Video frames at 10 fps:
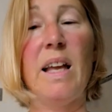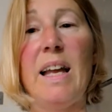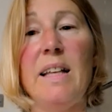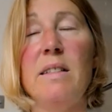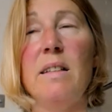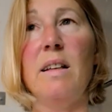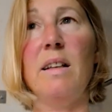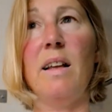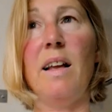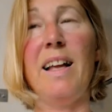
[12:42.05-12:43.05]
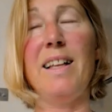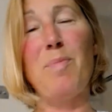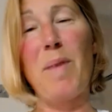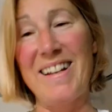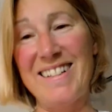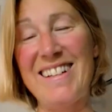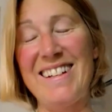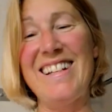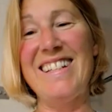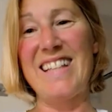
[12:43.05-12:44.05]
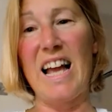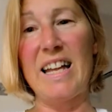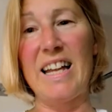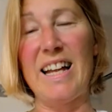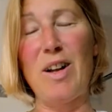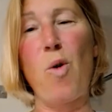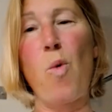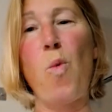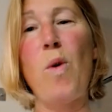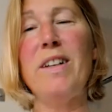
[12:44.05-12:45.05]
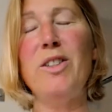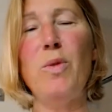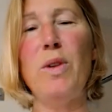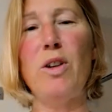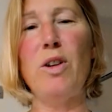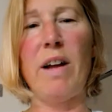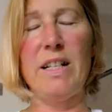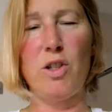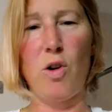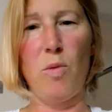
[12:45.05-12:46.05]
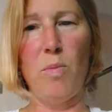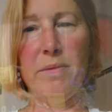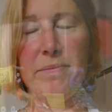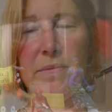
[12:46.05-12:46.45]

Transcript: is it's basically saying, we're doing a great job.